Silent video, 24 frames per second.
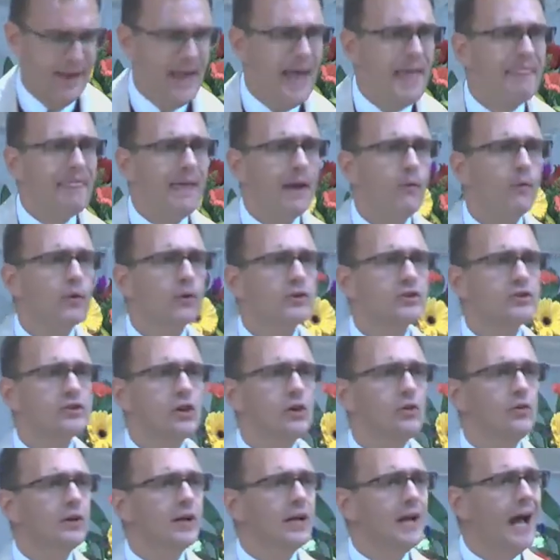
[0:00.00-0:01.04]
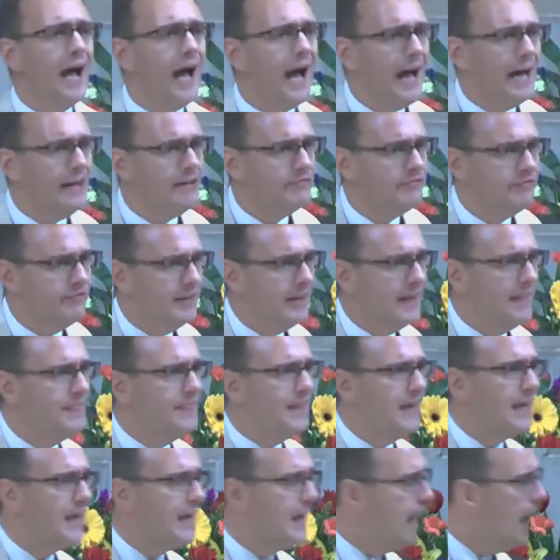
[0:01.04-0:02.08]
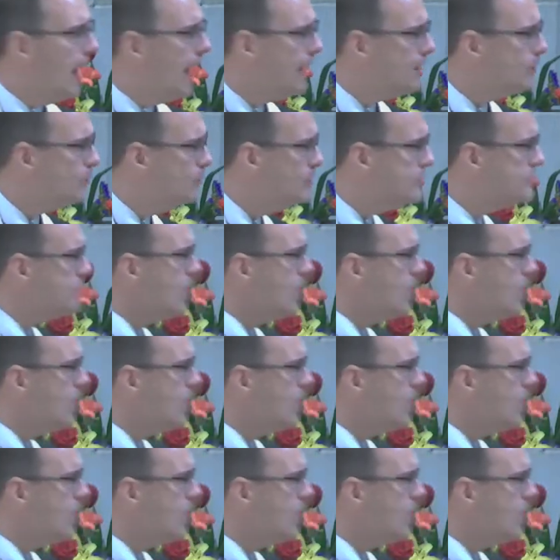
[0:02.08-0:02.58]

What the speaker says: They were so confident that God was